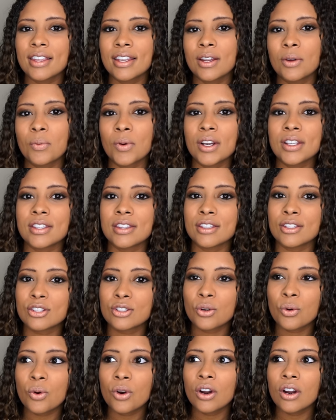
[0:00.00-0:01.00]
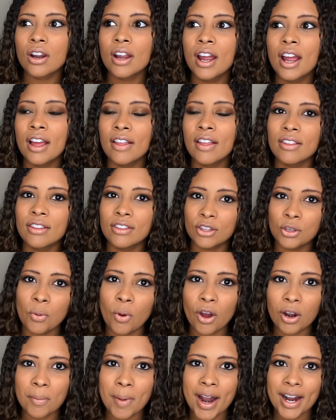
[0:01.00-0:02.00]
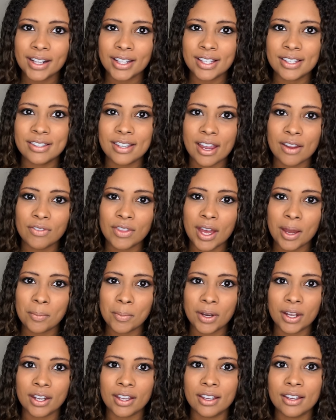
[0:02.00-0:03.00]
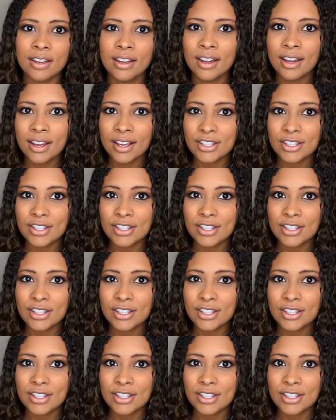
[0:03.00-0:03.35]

than it was in the store, you automatically save that money.